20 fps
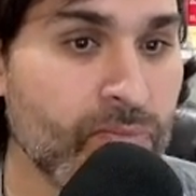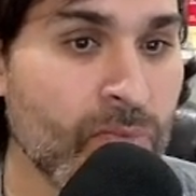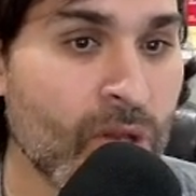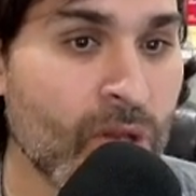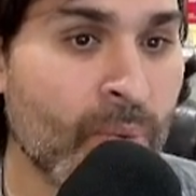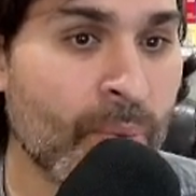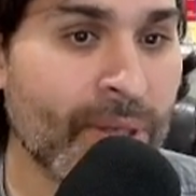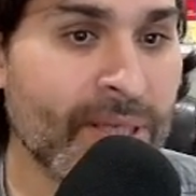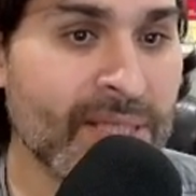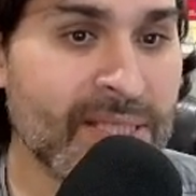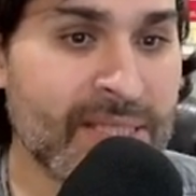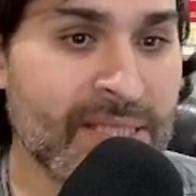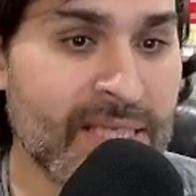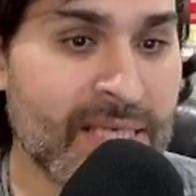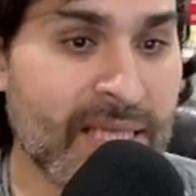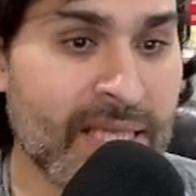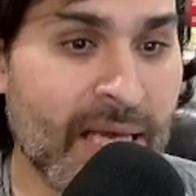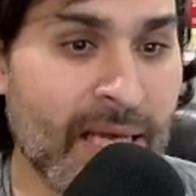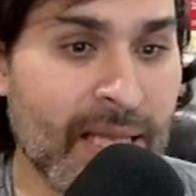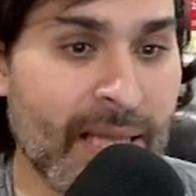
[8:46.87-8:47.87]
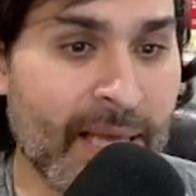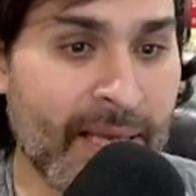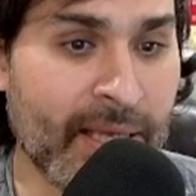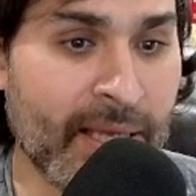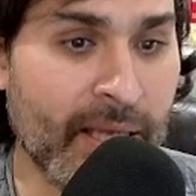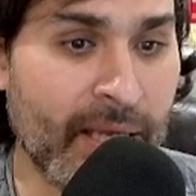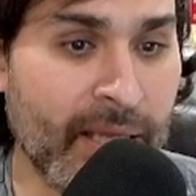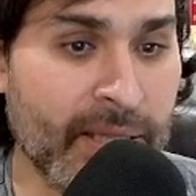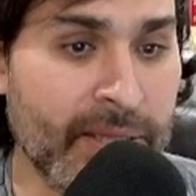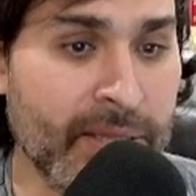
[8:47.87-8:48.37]
we can see that
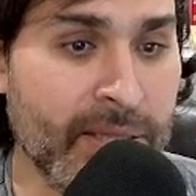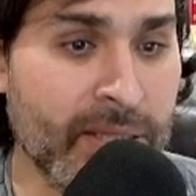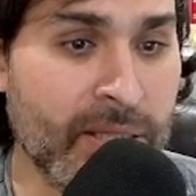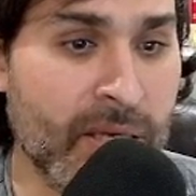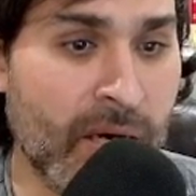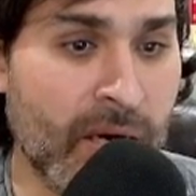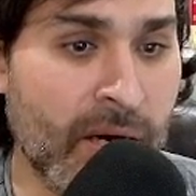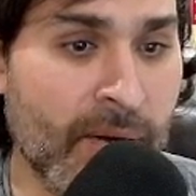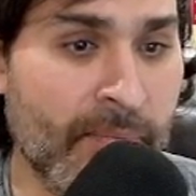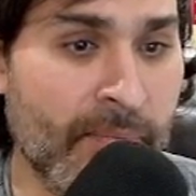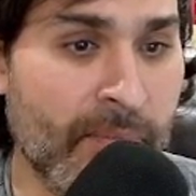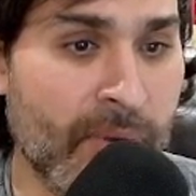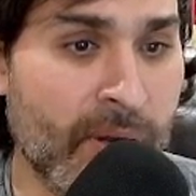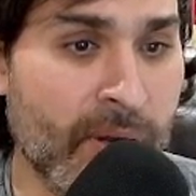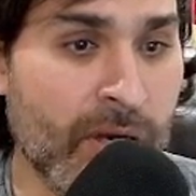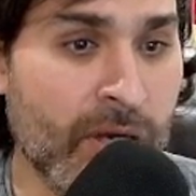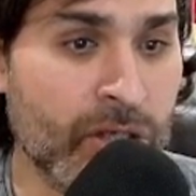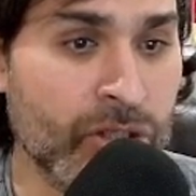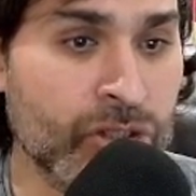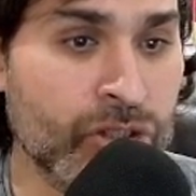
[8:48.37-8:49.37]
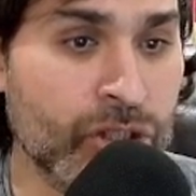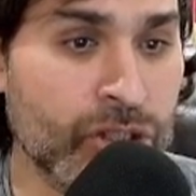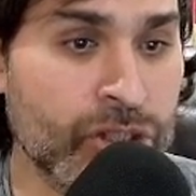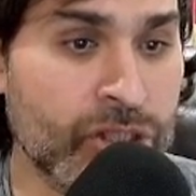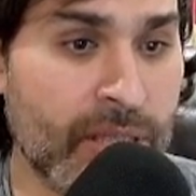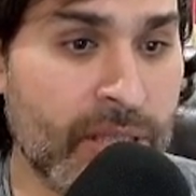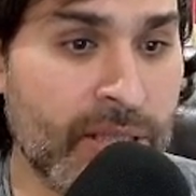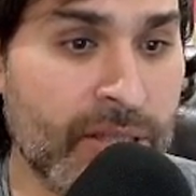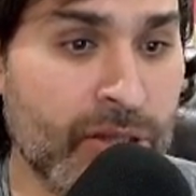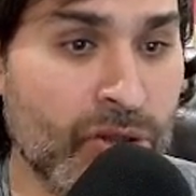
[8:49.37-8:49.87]
like in
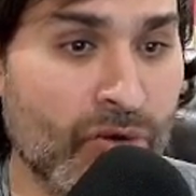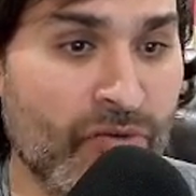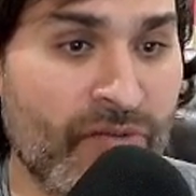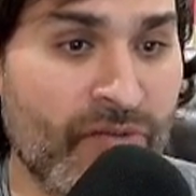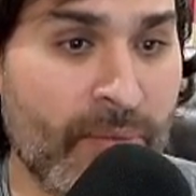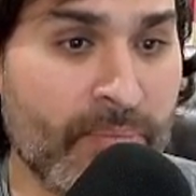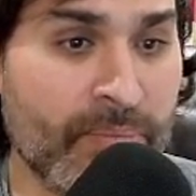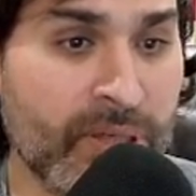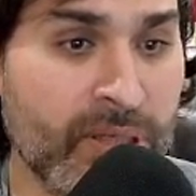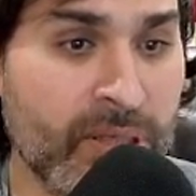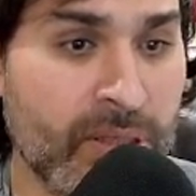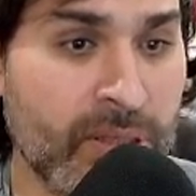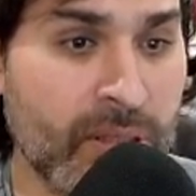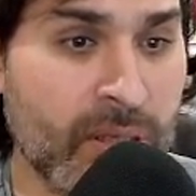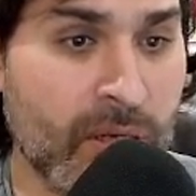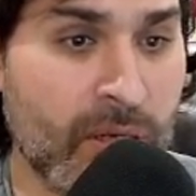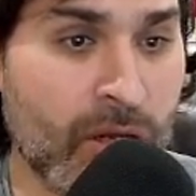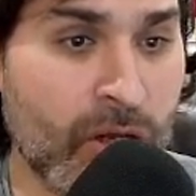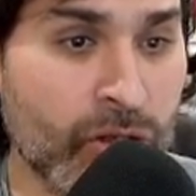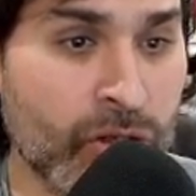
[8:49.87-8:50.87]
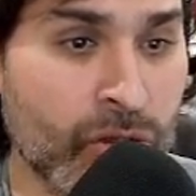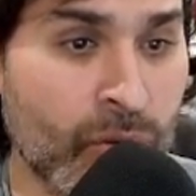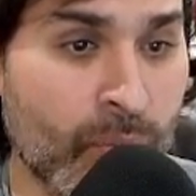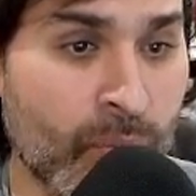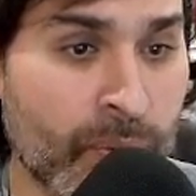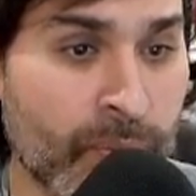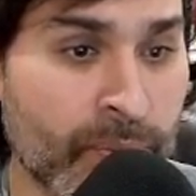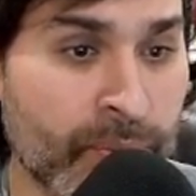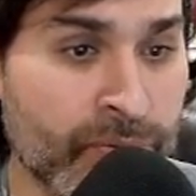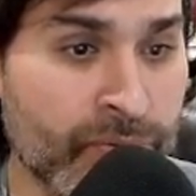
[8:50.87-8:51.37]
just in November,
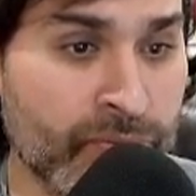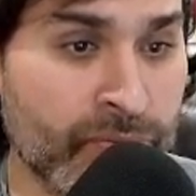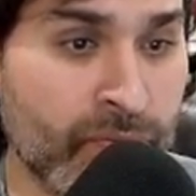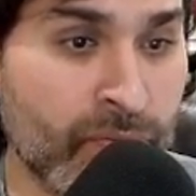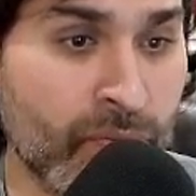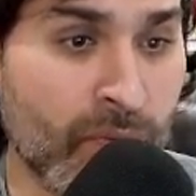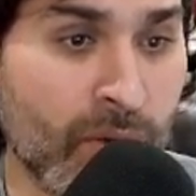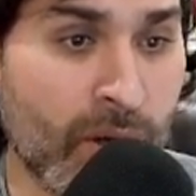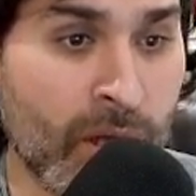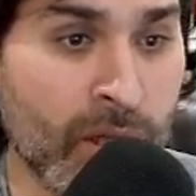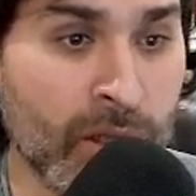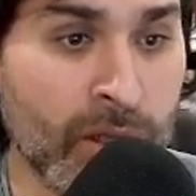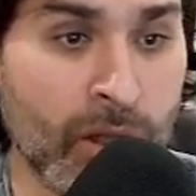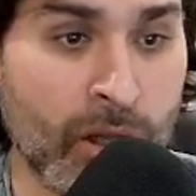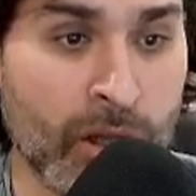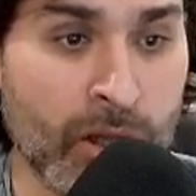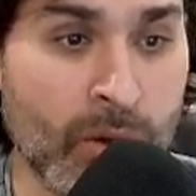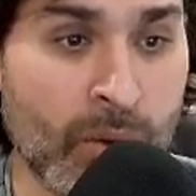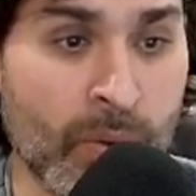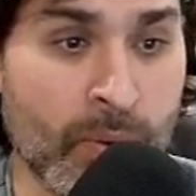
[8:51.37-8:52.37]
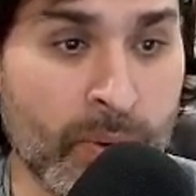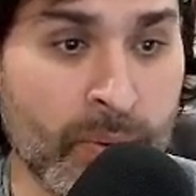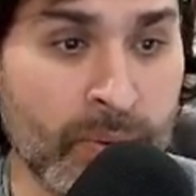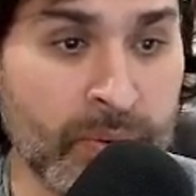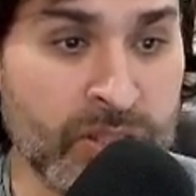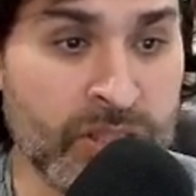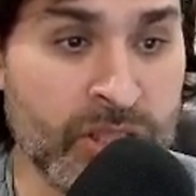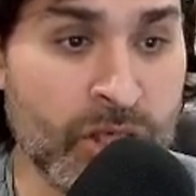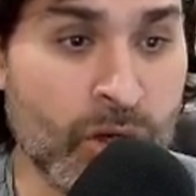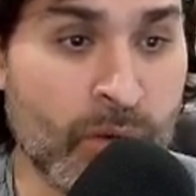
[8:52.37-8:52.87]
we were a lot lower. We
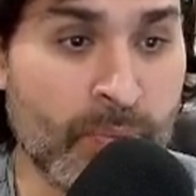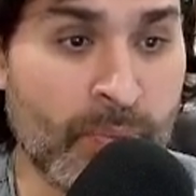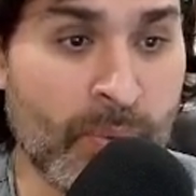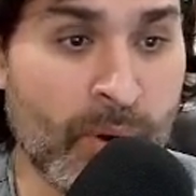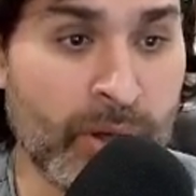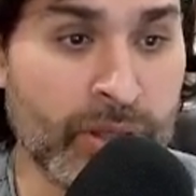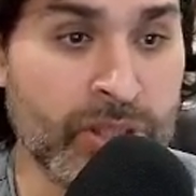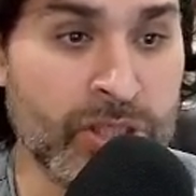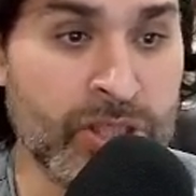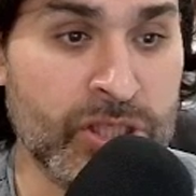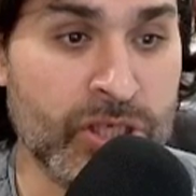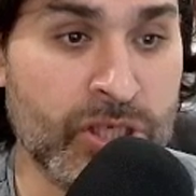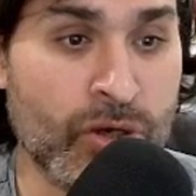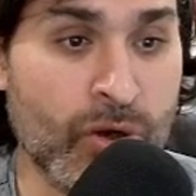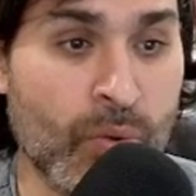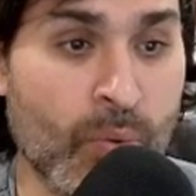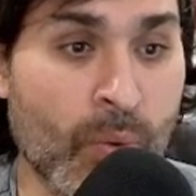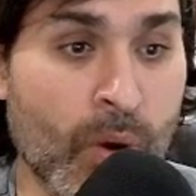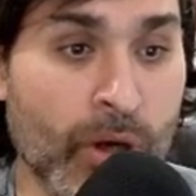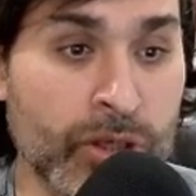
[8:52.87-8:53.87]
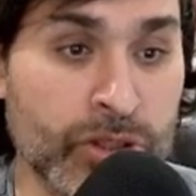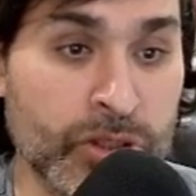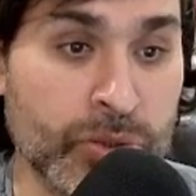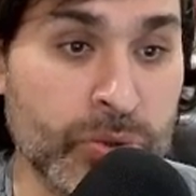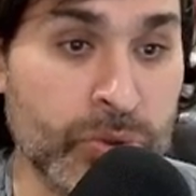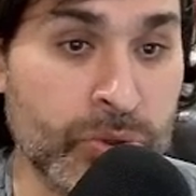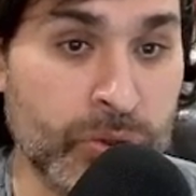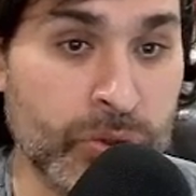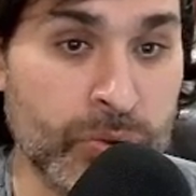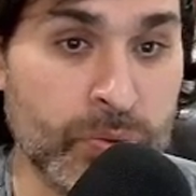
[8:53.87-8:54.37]
were
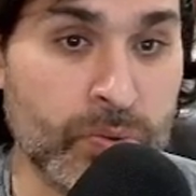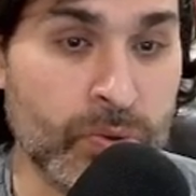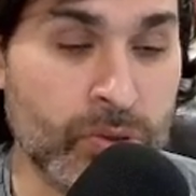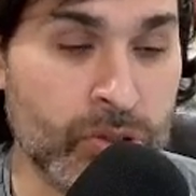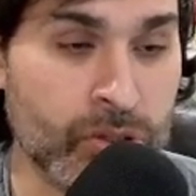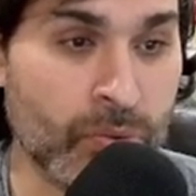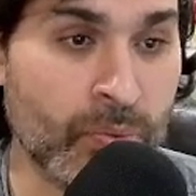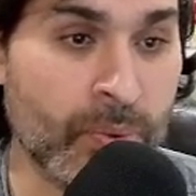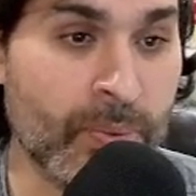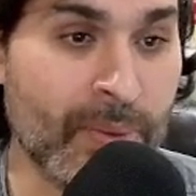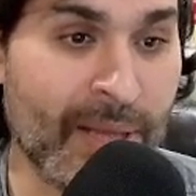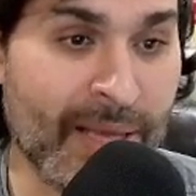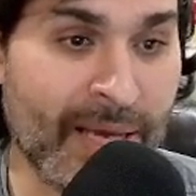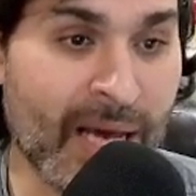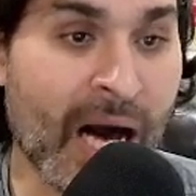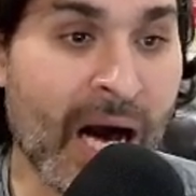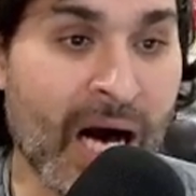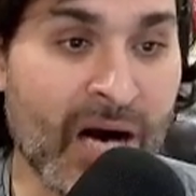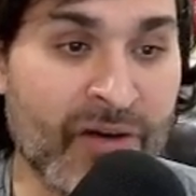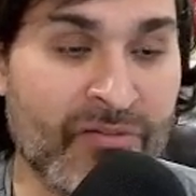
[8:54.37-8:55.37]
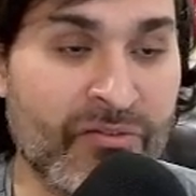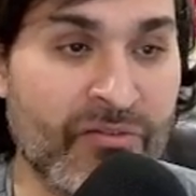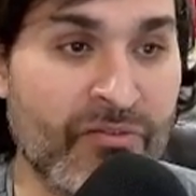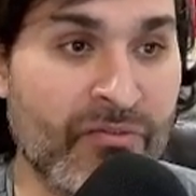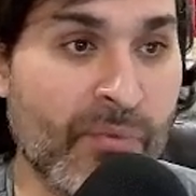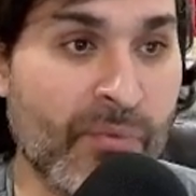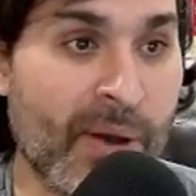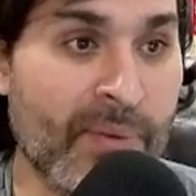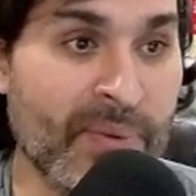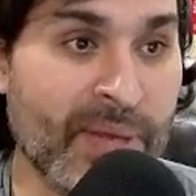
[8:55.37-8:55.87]
0.0122. So we were like half
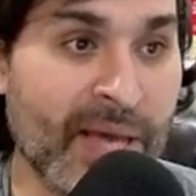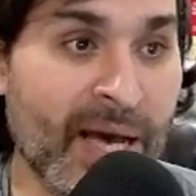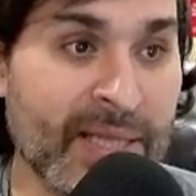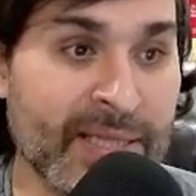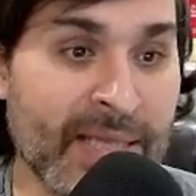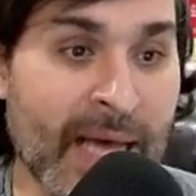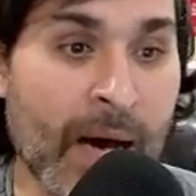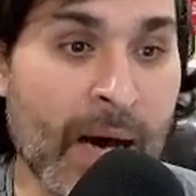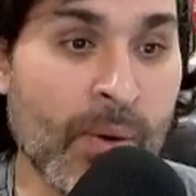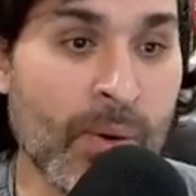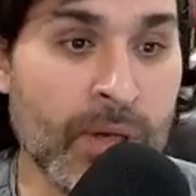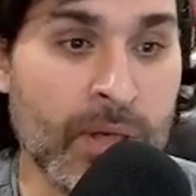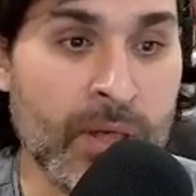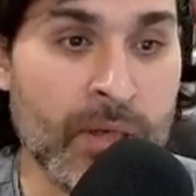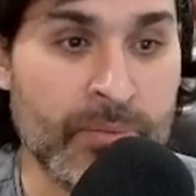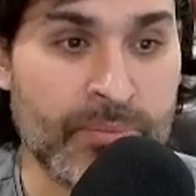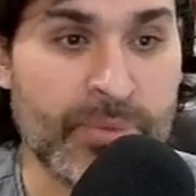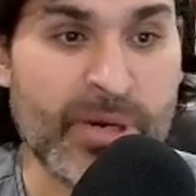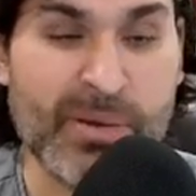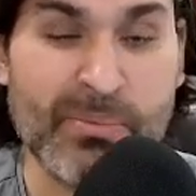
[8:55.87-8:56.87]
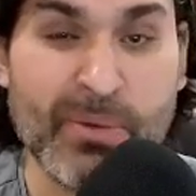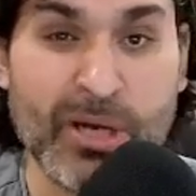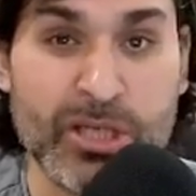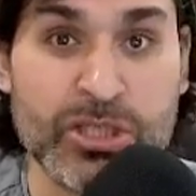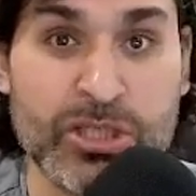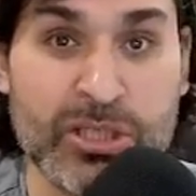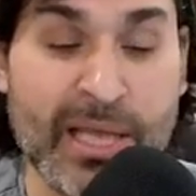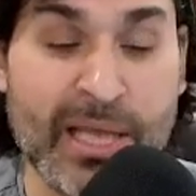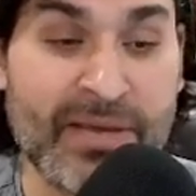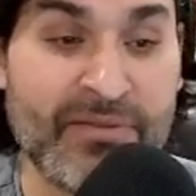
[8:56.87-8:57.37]
of where we are now, pretty
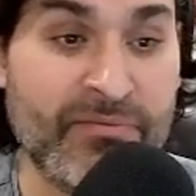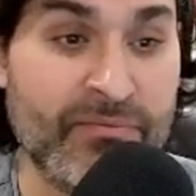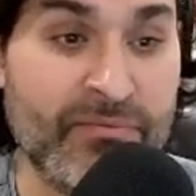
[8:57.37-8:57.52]
much like